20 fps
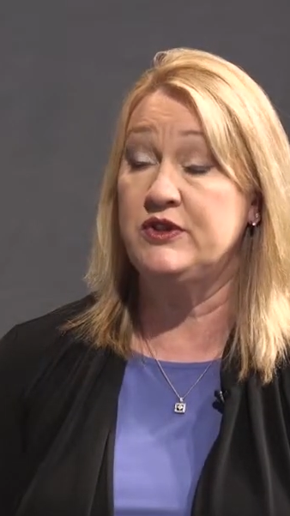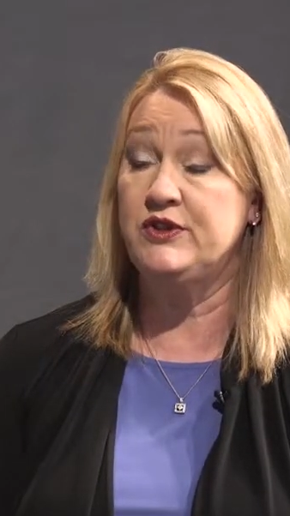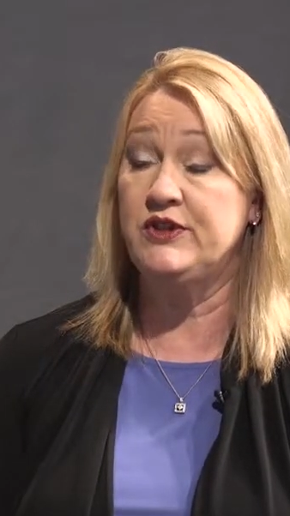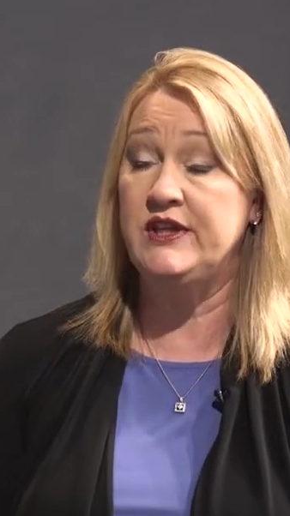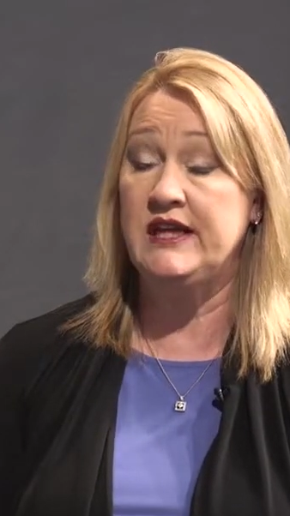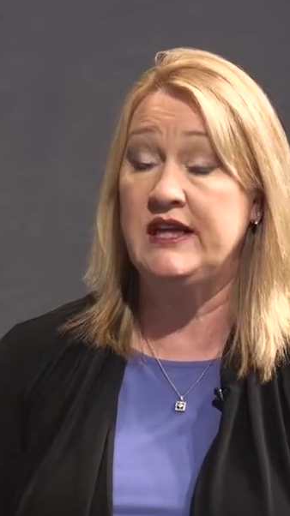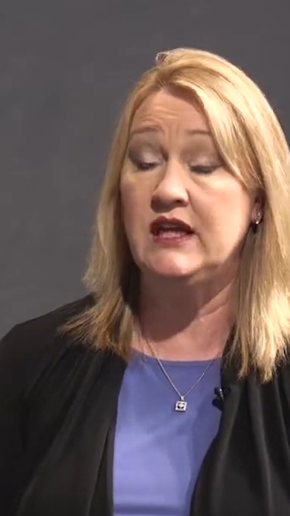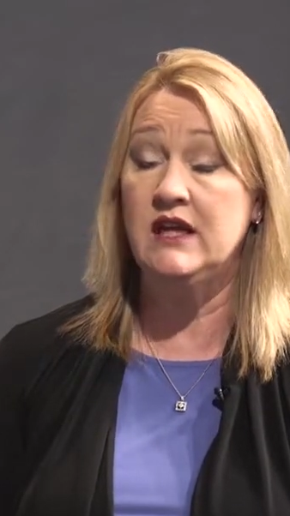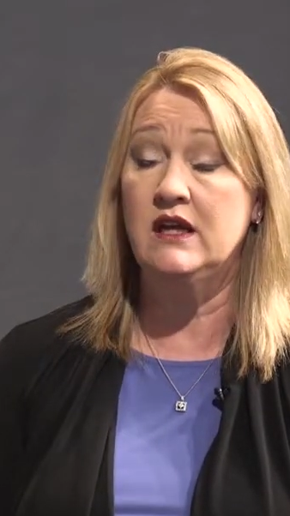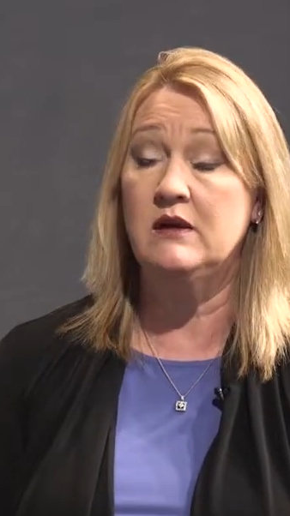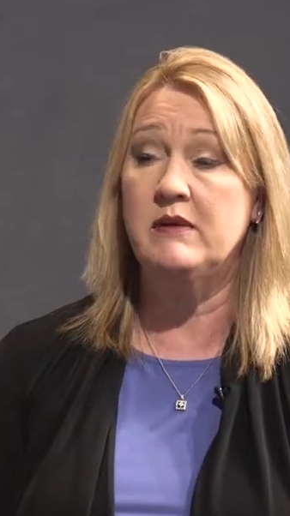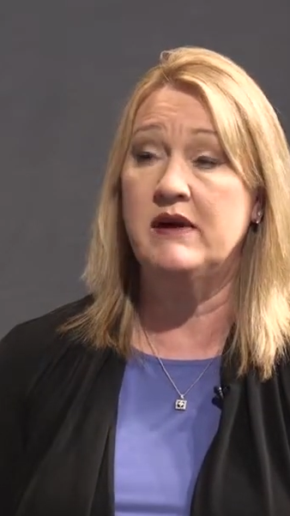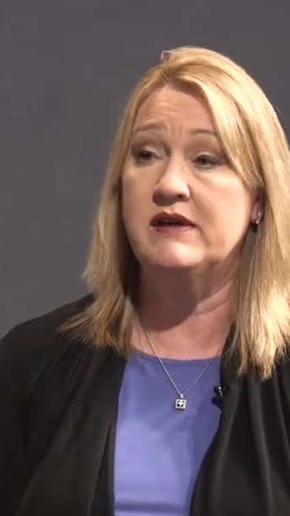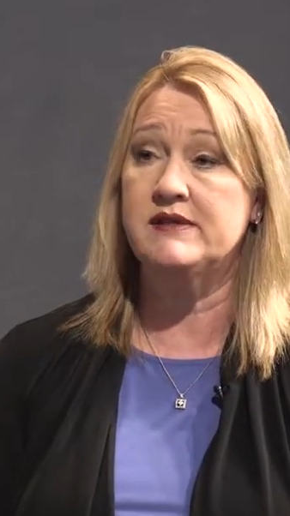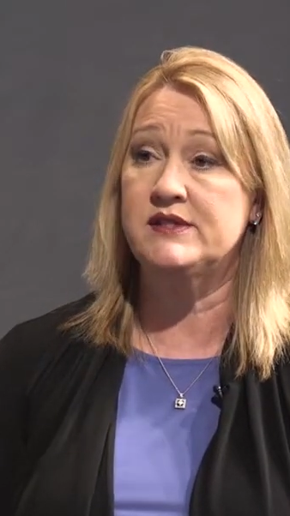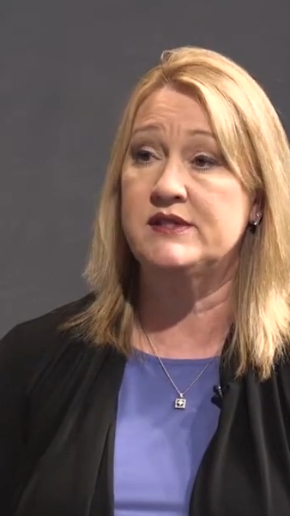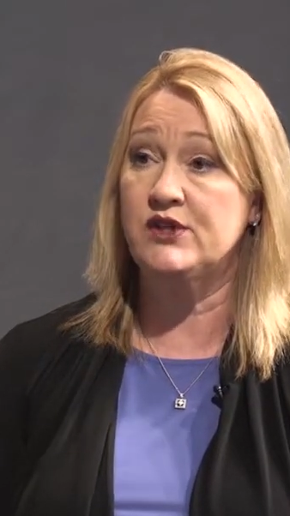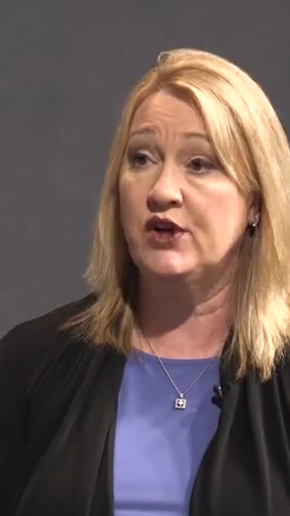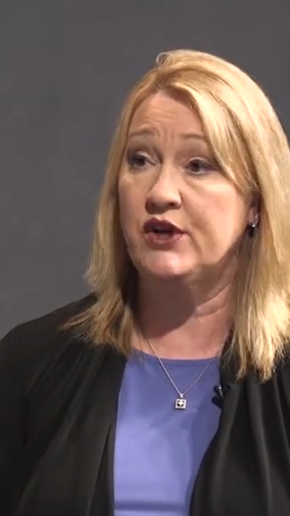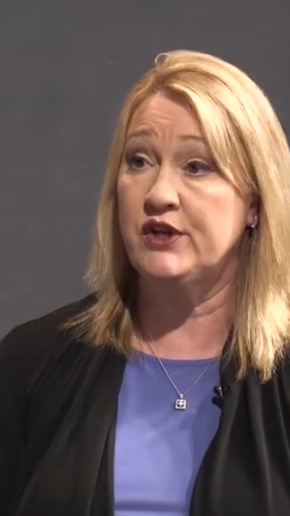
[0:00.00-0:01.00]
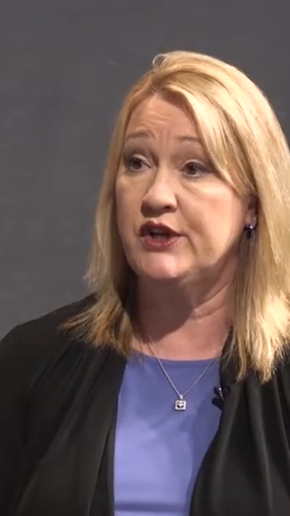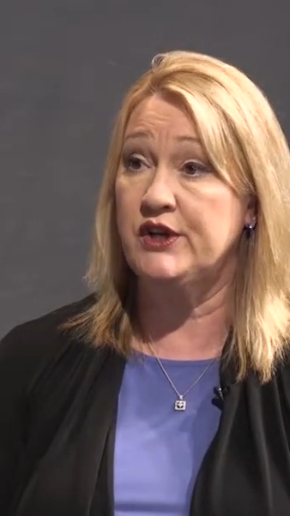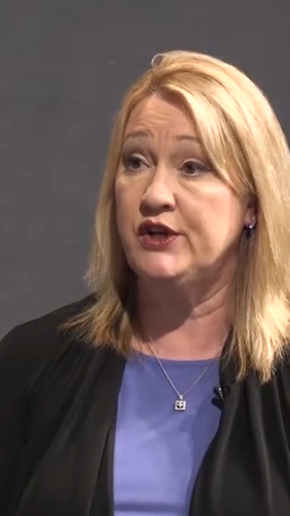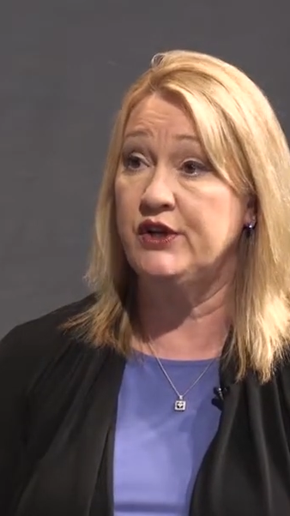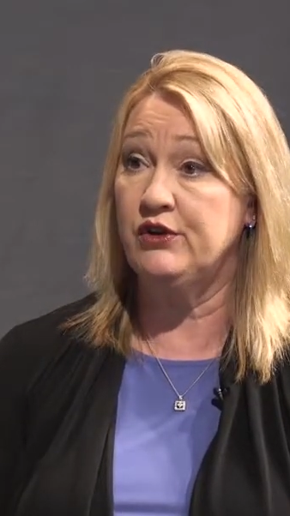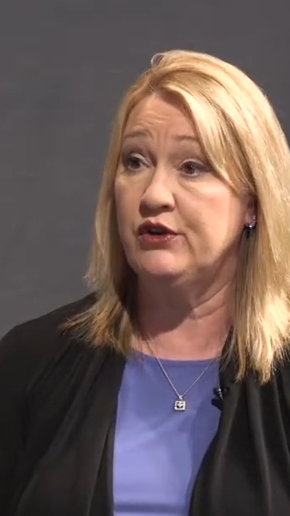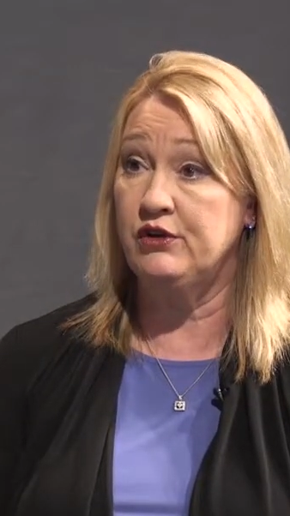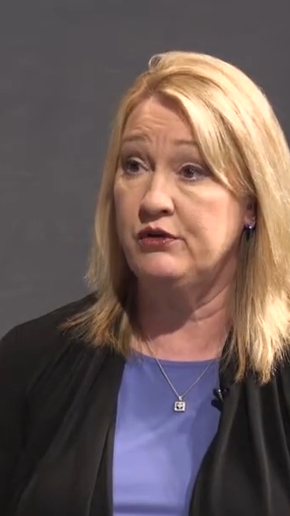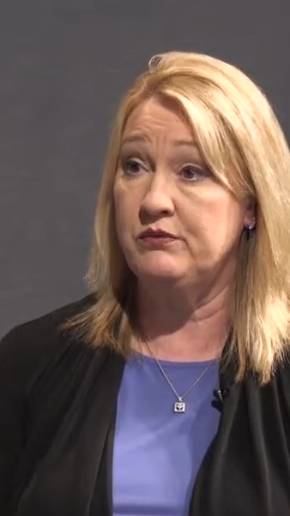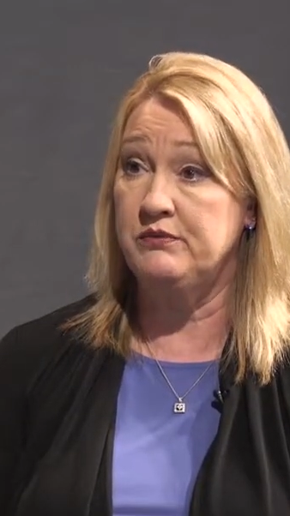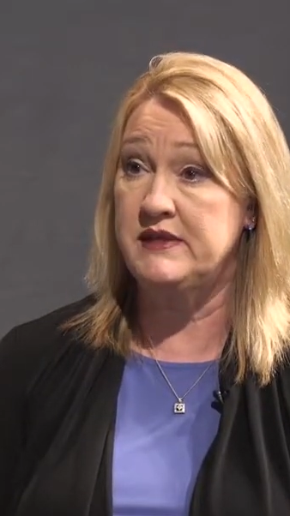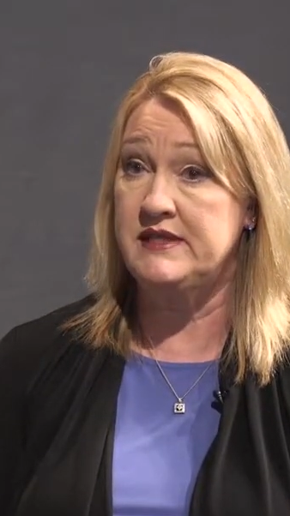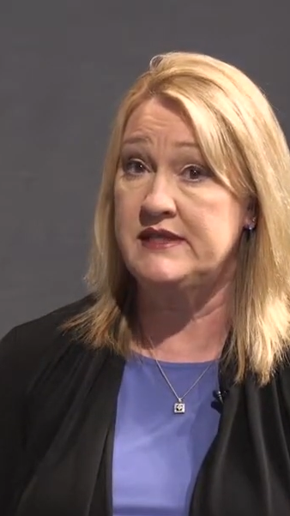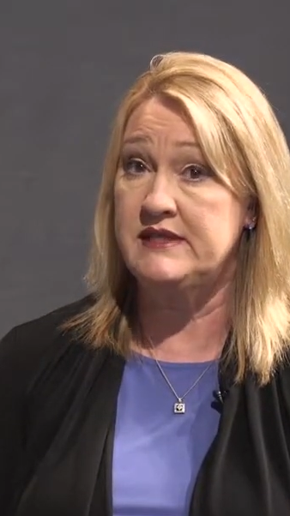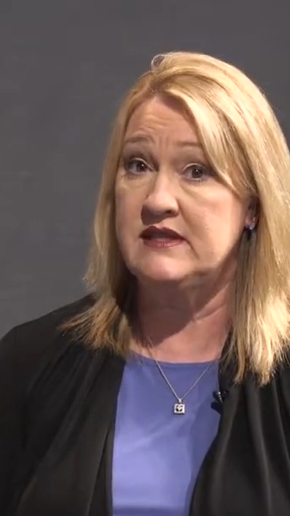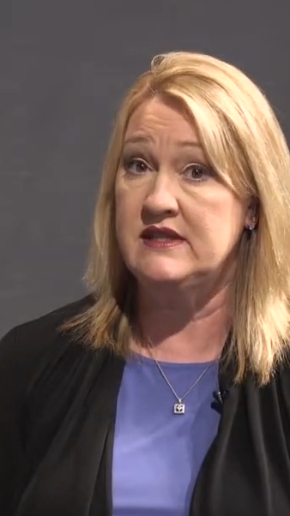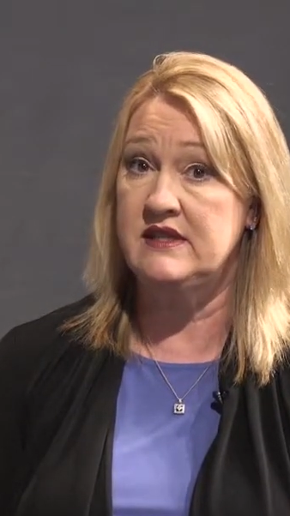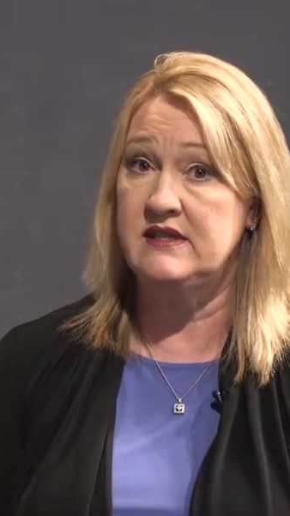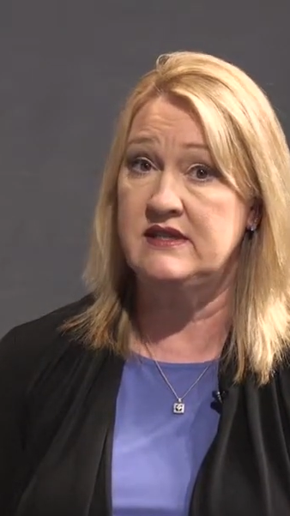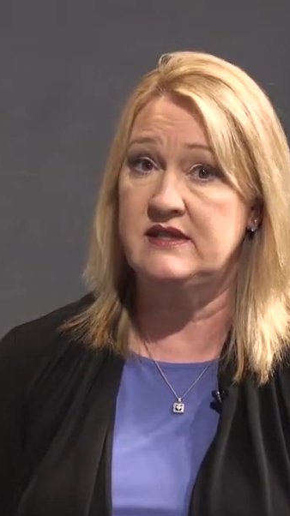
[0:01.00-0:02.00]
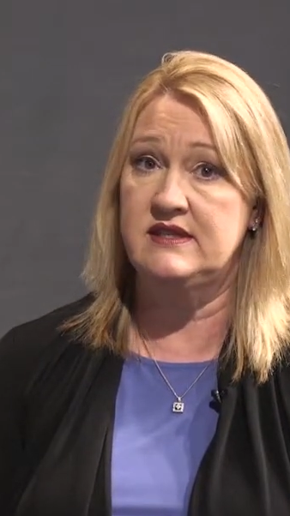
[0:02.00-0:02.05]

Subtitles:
thinking about starting your own business,